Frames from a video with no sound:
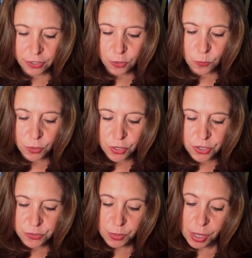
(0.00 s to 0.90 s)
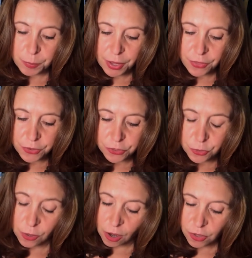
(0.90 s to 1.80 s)
Your words will help others
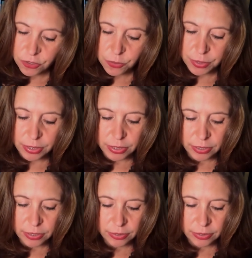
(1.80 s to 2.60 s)
who are also in need."